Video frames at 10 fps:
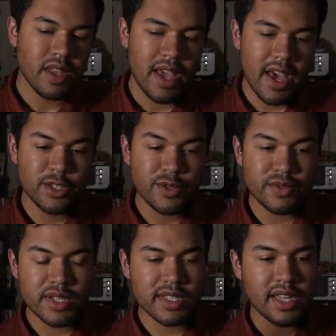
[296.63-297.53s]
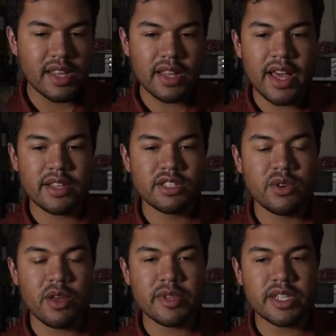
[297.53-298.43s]
As you've just seen in the last
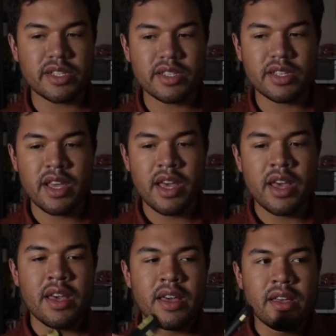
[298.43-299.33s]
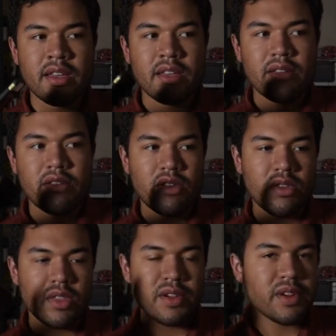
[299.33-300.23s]
two images,
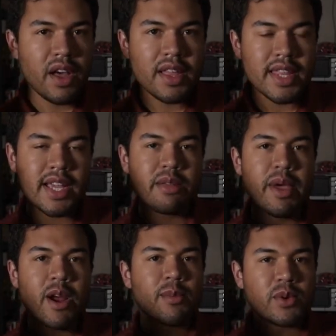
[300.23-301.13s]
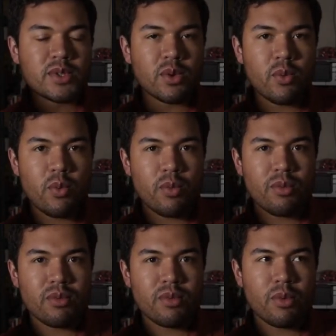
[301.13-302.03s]
they're not that comparable. So
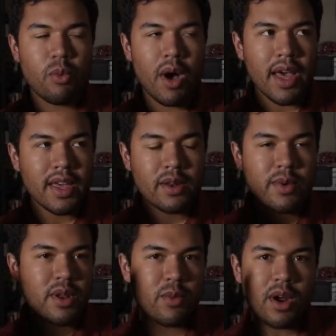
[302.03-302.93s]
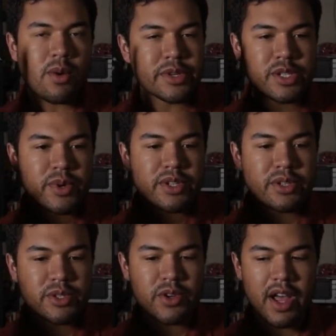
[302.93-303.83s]
why and when and where would you want to
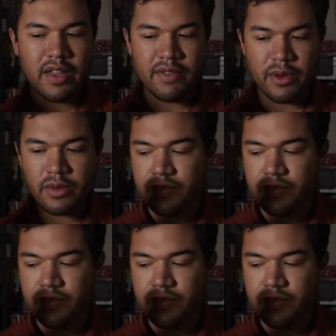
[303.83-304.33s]
use your iPhone?